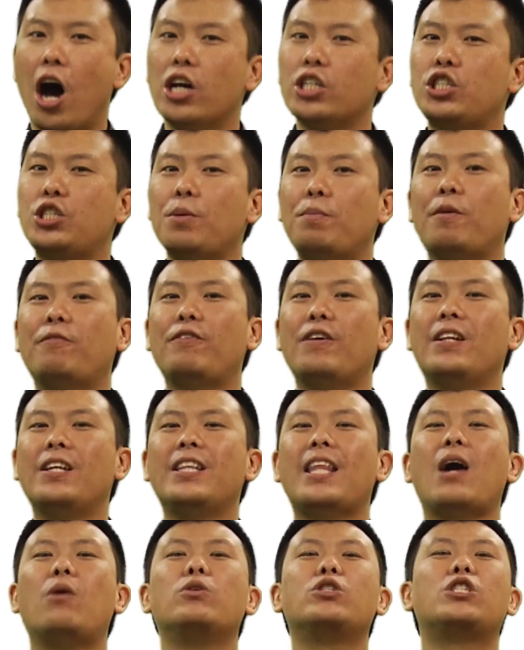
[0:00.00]
a
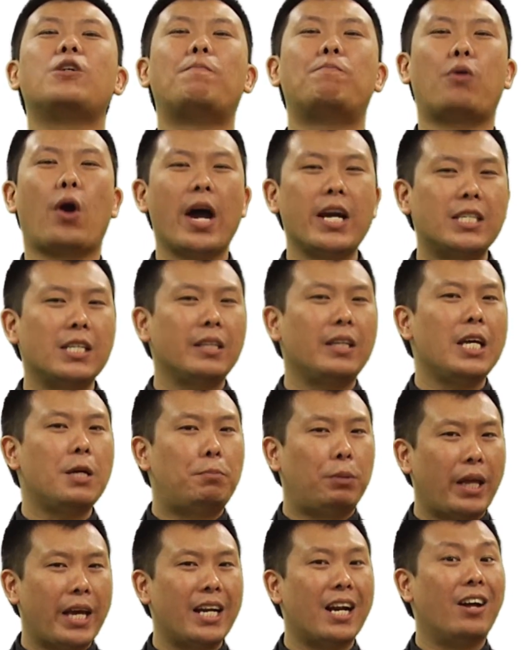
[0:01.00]
supervillain that was surprisingly
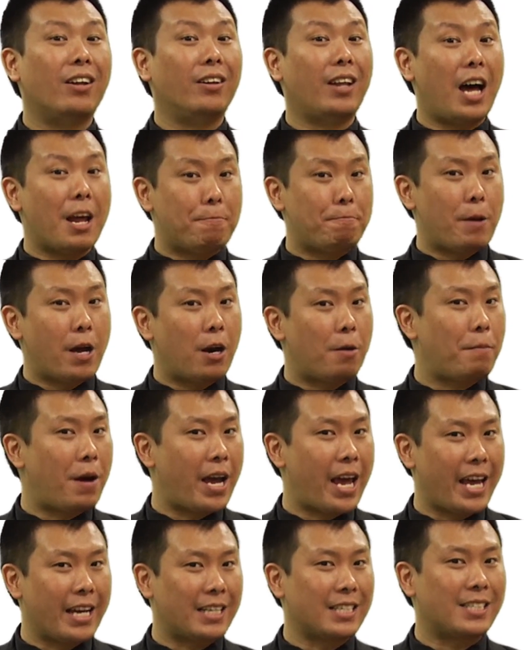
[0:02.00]
played a lot better
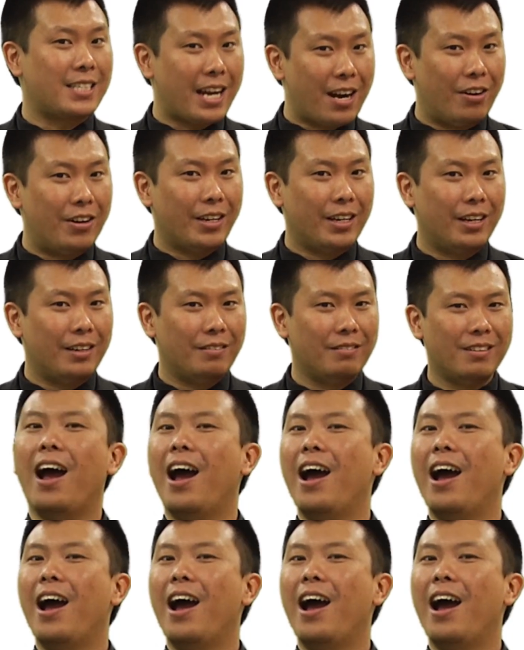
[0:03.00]
by Hank Azaria,